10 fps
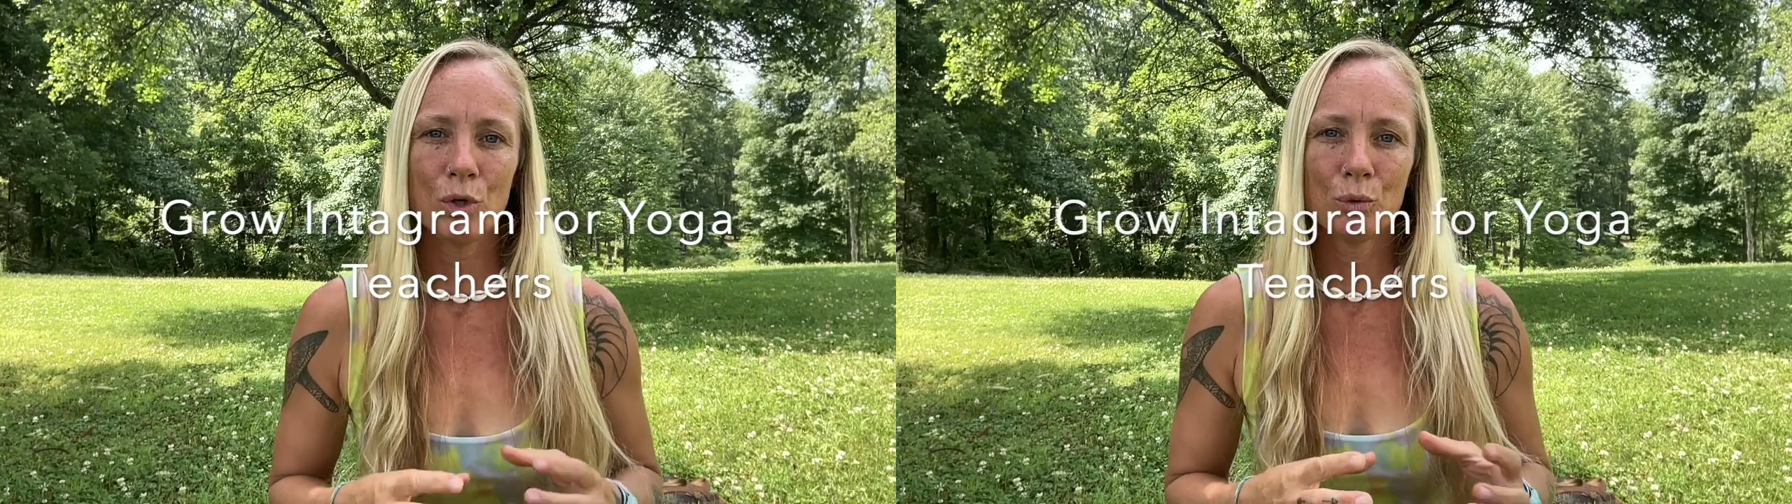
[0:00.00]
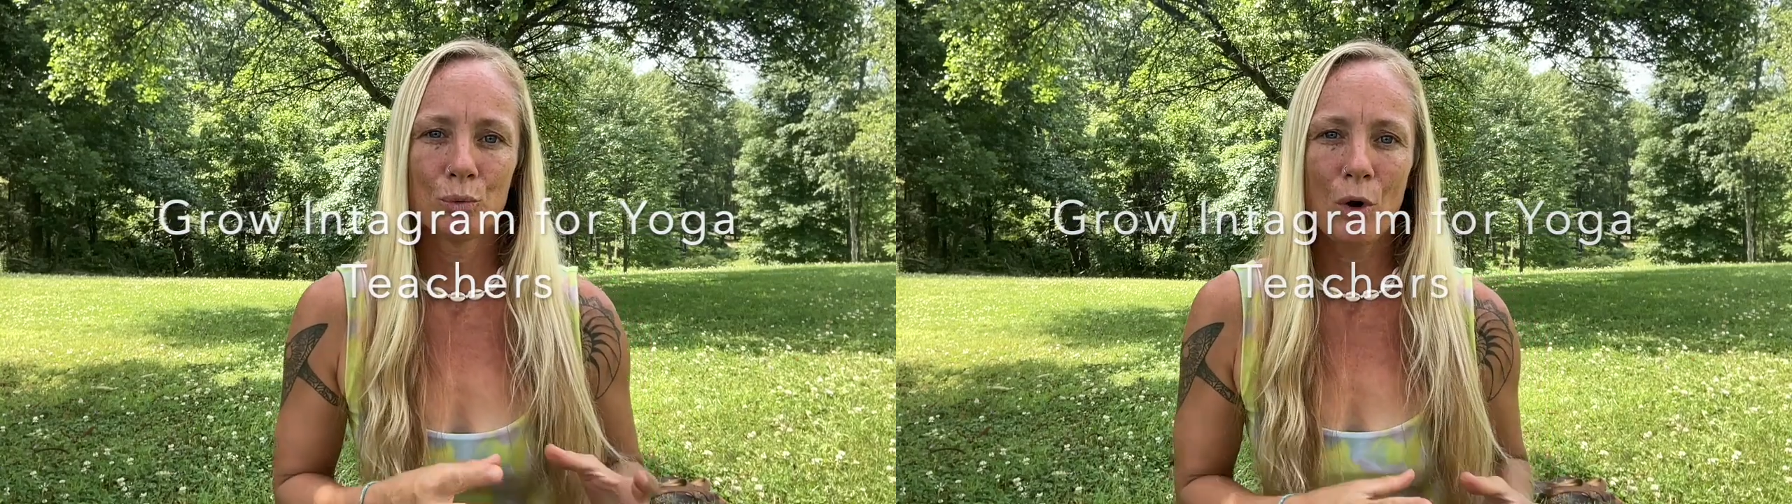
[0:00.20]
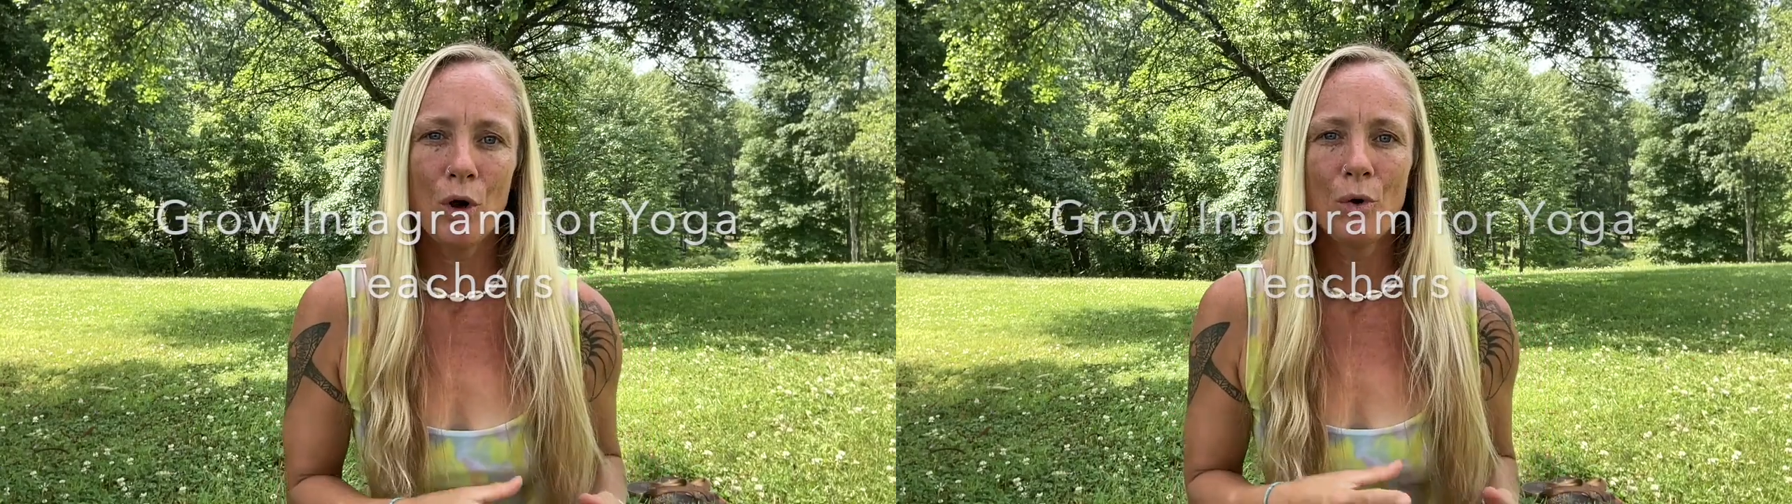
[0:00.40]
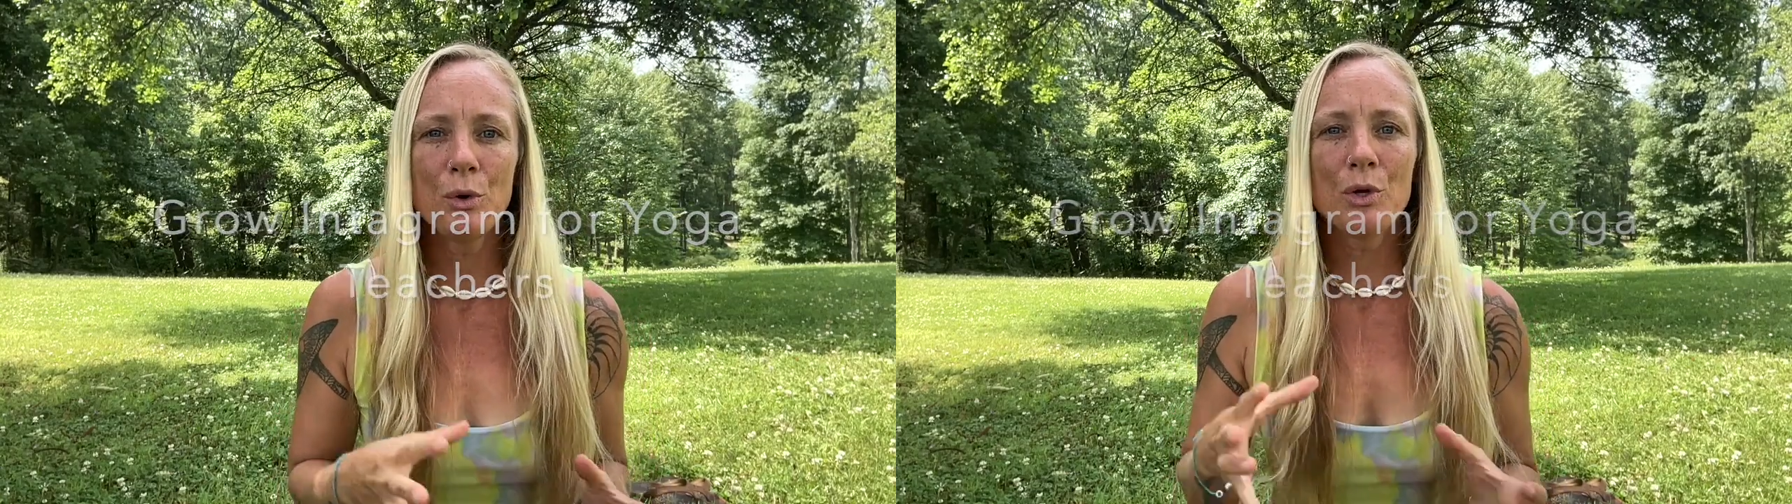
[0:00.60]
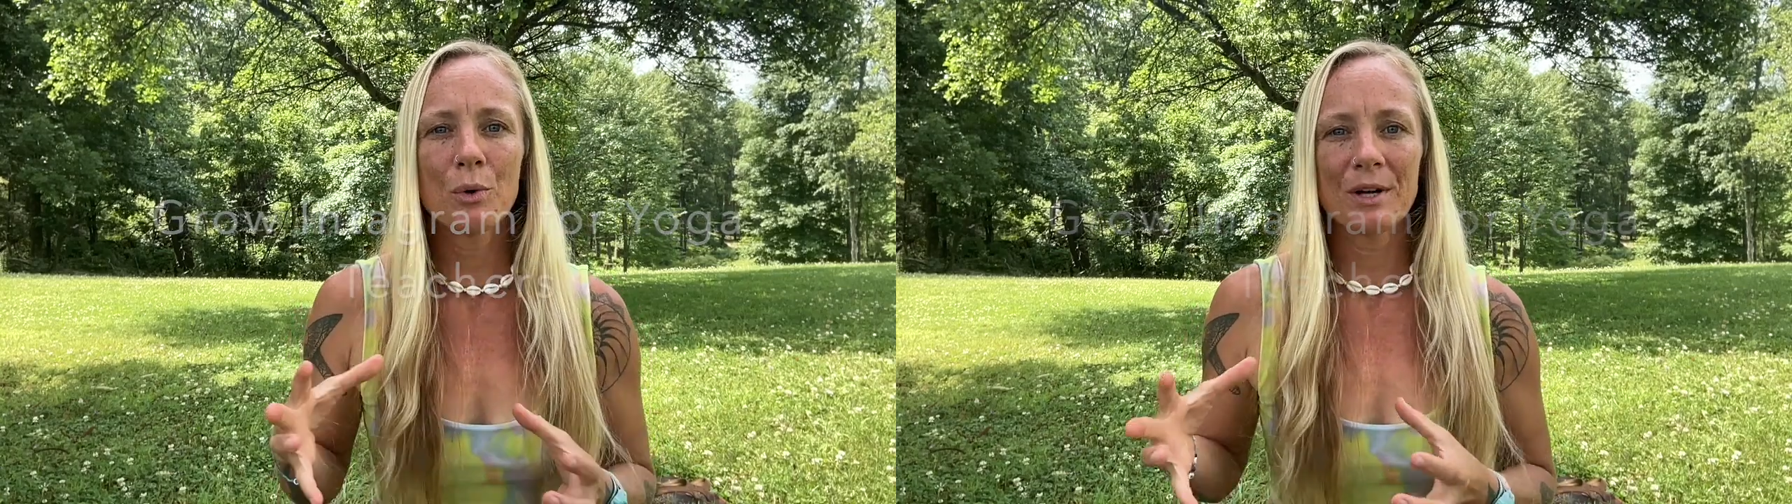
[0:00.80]
grow
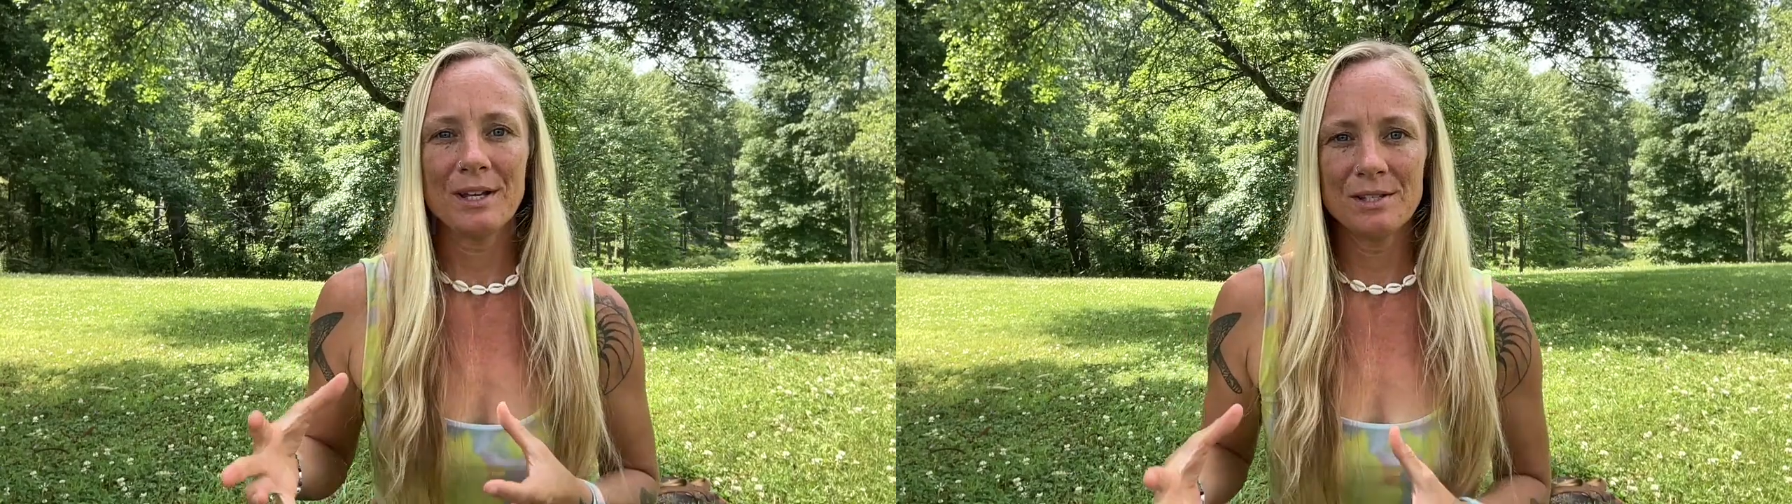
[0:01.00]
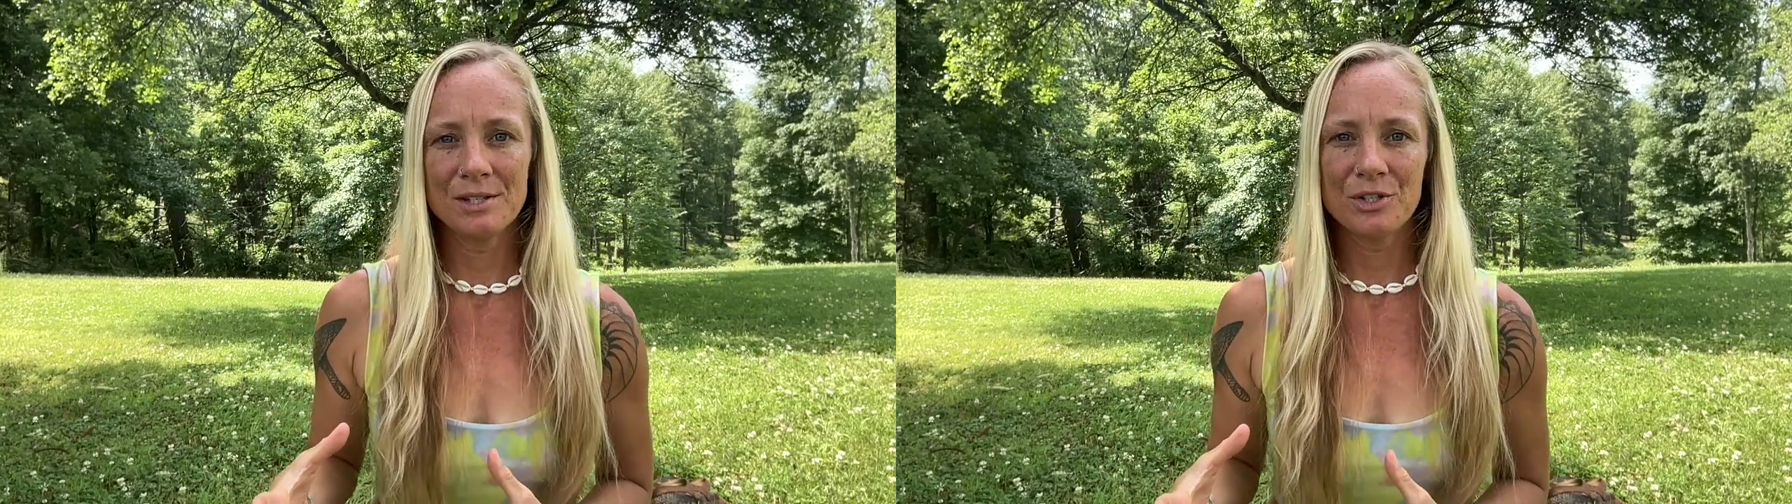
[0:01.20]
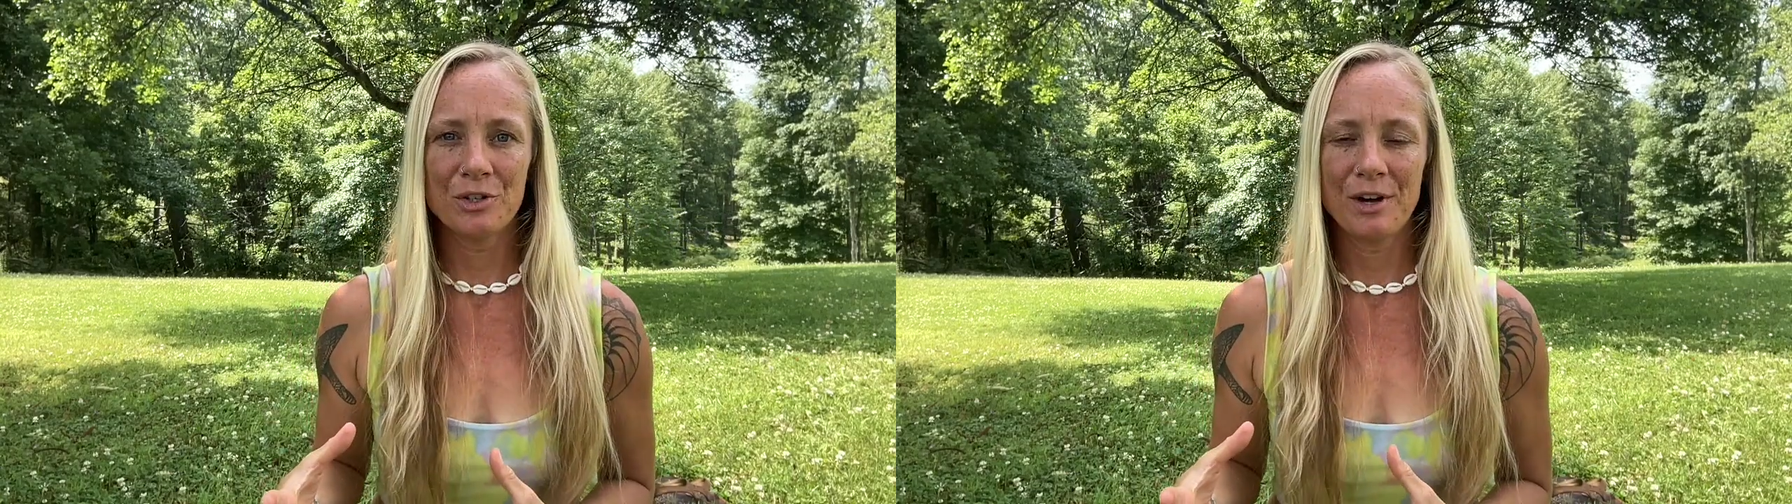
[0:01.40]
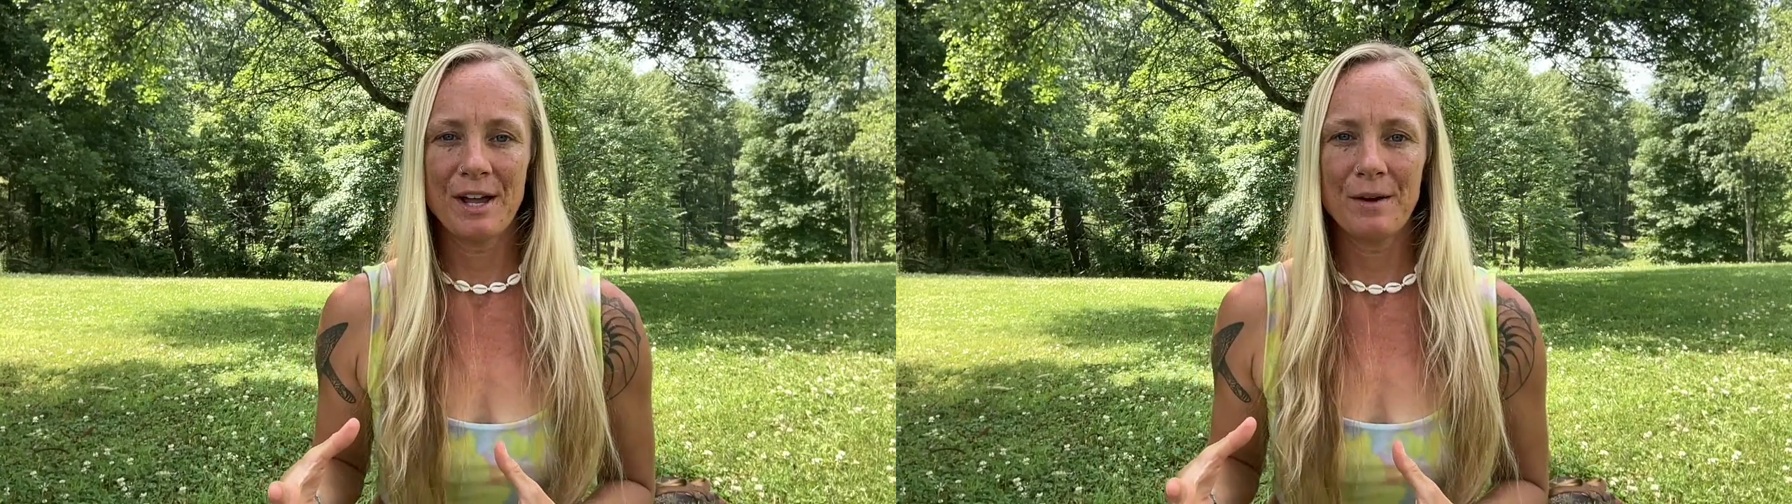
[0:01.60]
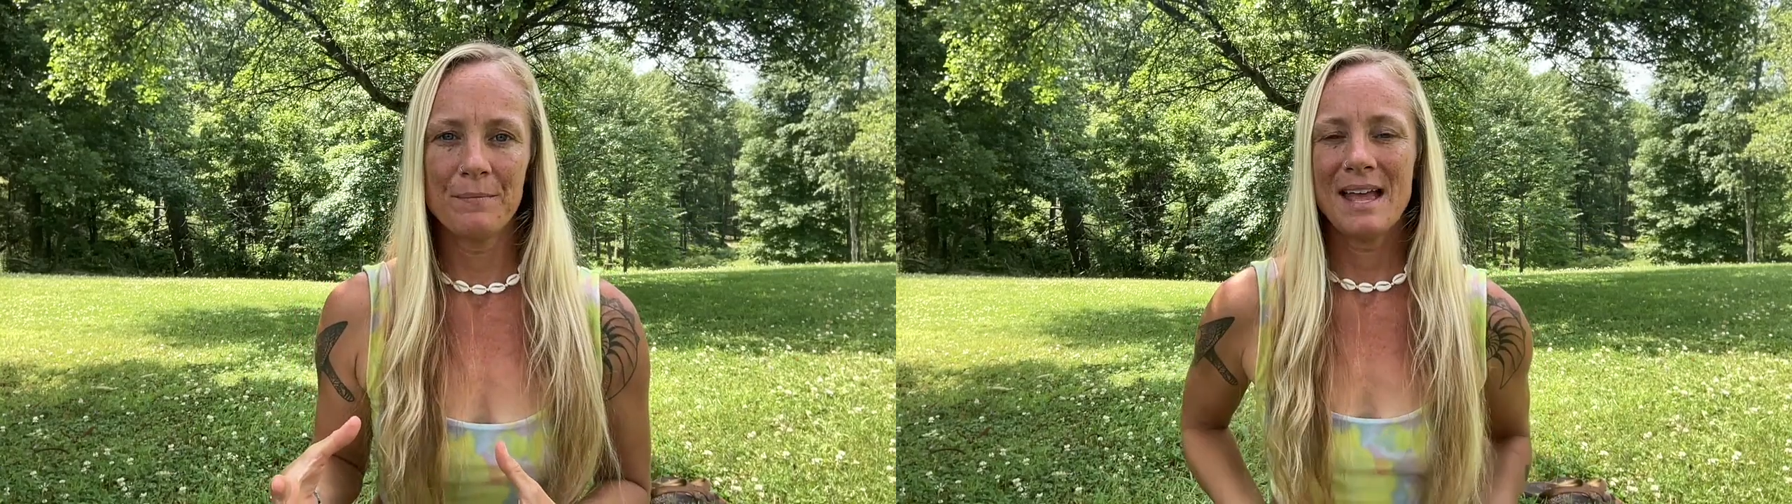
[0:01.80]
your
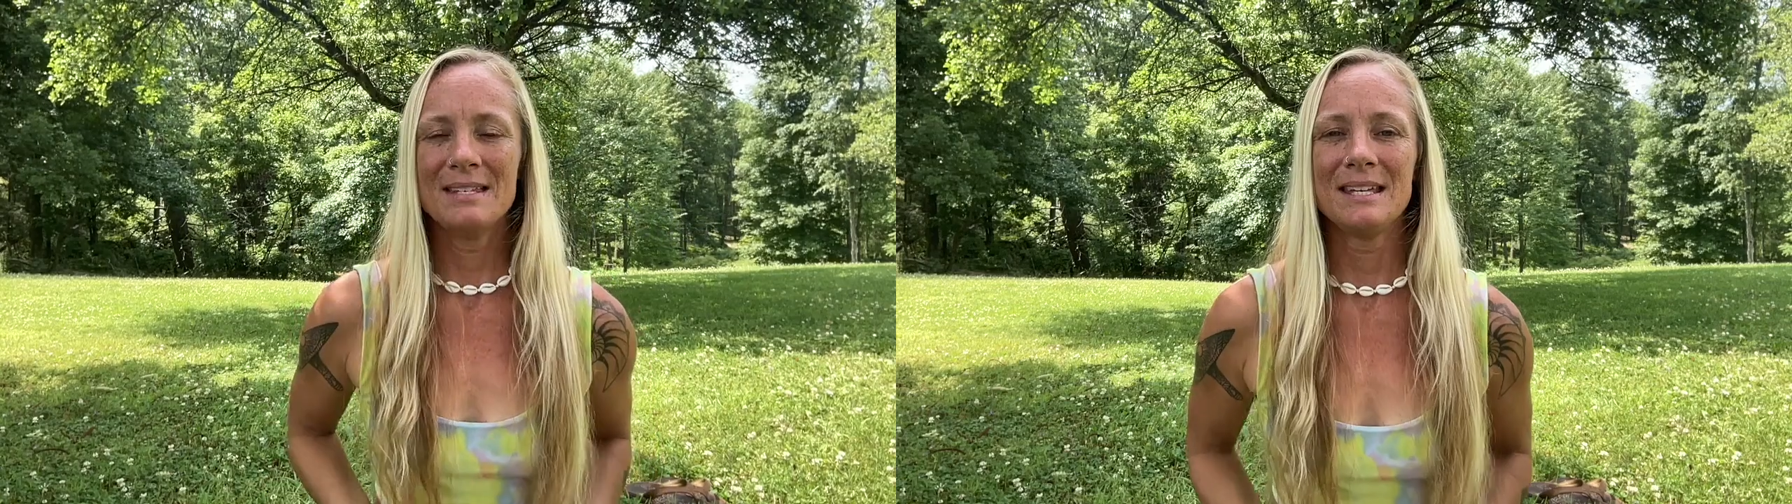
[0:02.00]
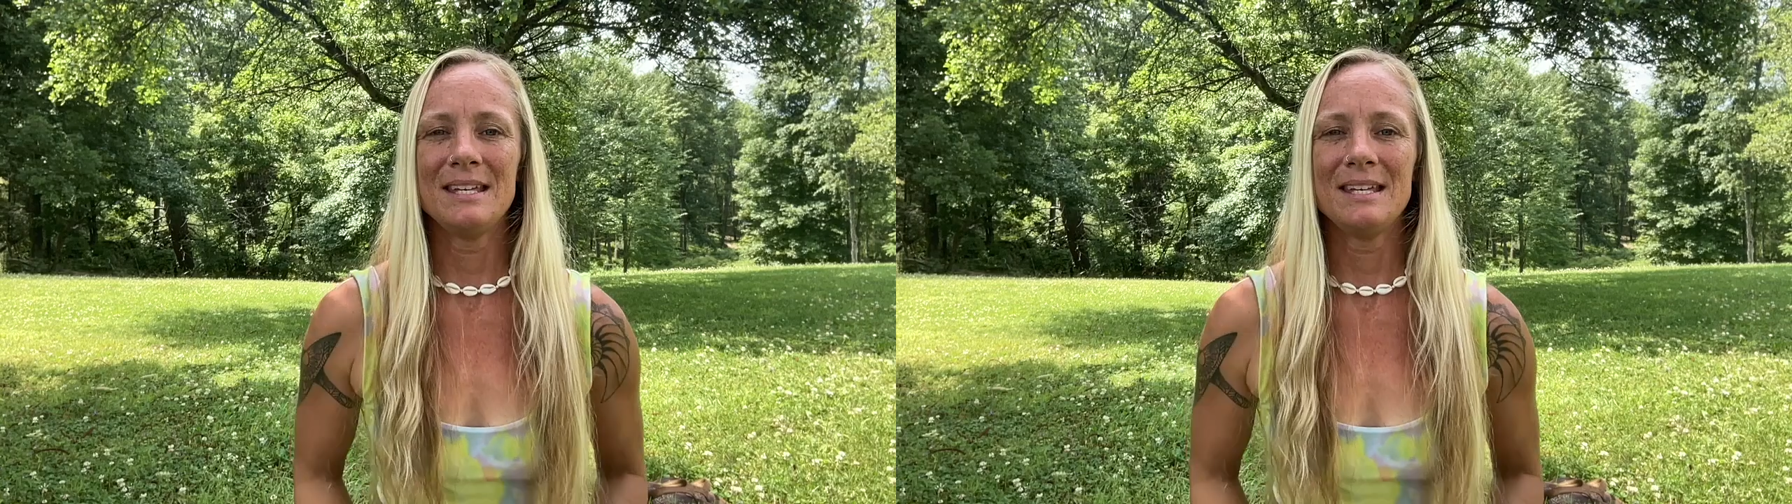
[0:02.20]
Instagram and